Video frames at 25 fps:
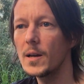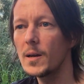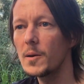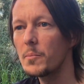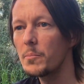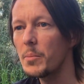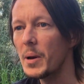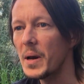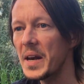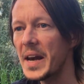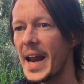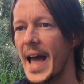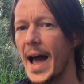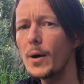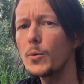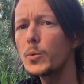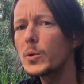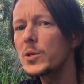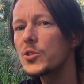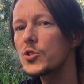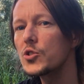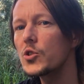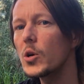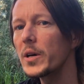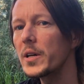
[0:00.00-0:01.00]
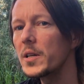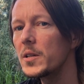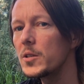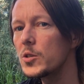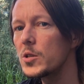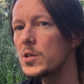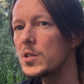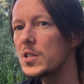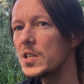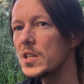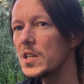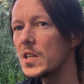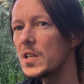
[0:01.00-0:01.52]
But now we're starting to
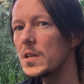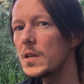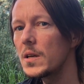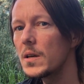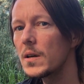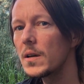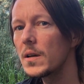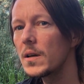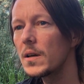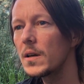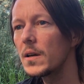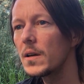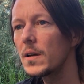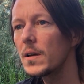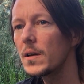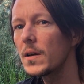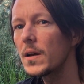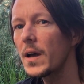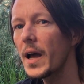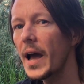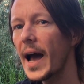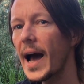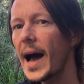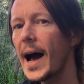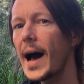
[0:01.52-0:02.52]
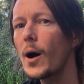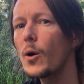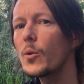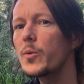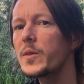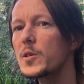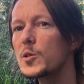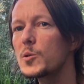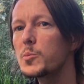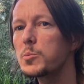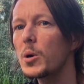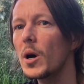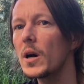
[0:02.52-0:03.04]
see how
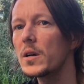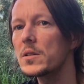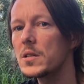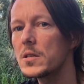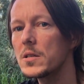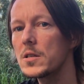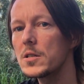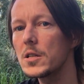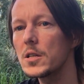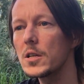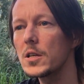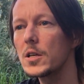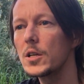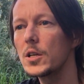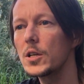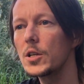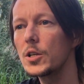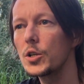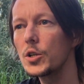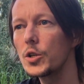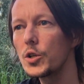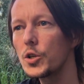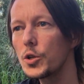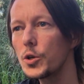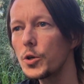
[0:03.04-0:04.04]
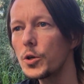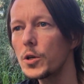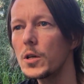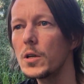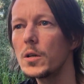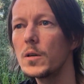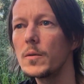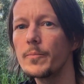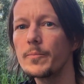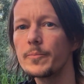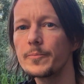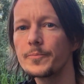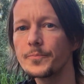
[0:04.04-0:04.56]
this process could
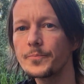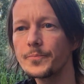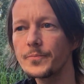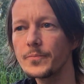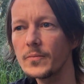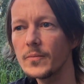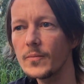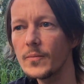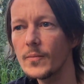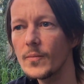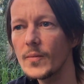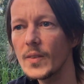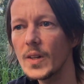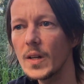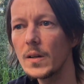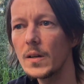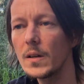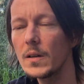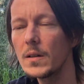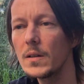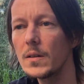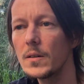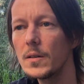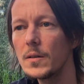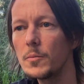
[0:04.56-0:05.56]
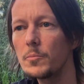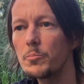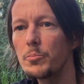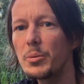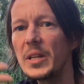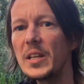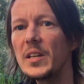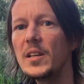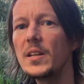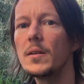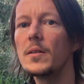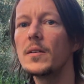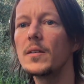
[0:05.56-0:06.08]

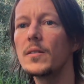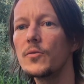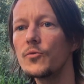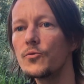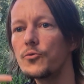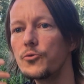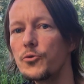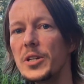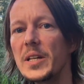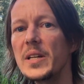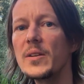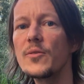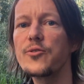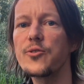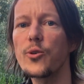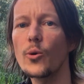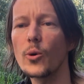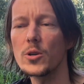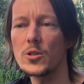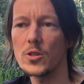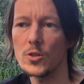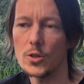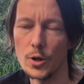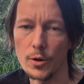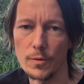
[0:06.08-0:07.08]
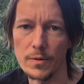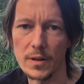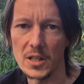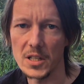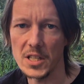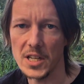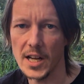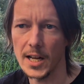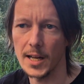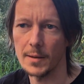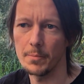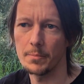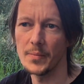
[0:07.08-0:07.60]
be reinforced over
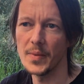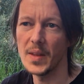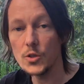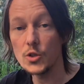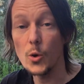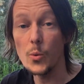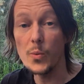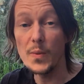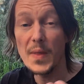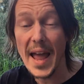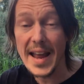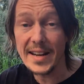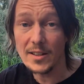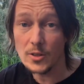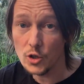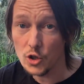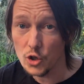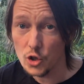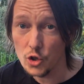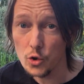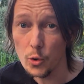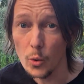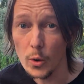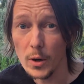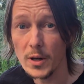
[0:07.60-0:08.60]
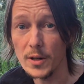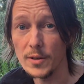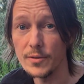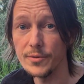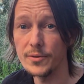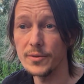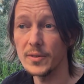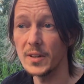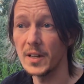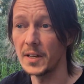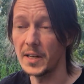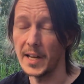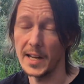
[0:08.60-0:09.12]
time. So that's sort of
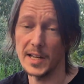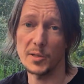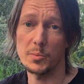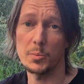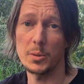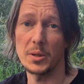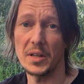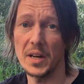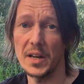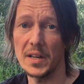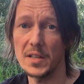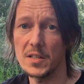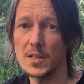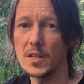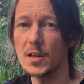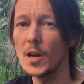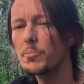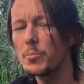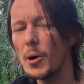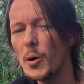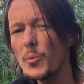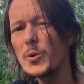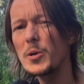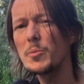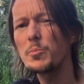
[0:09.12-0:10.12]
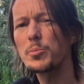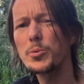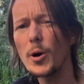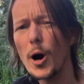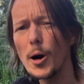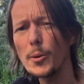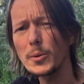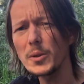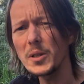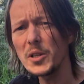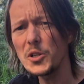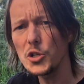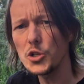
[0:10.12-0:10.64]
an explanation. But we
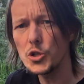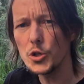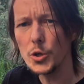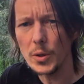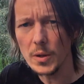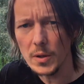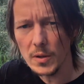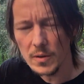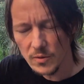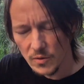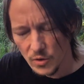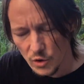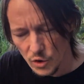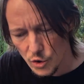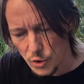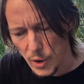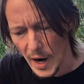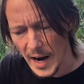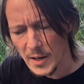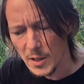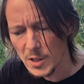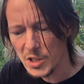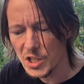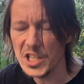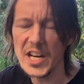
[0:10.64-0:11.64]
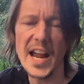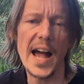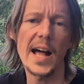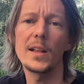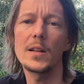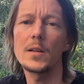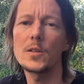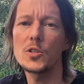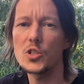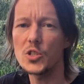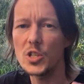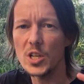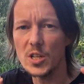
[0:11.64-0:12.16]
probably should try to
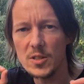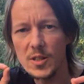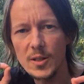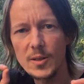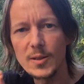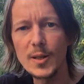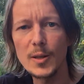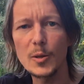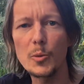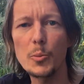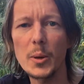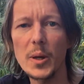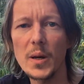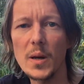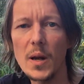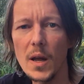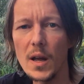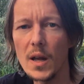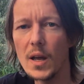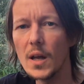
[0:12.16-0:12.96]
challenge just a little bit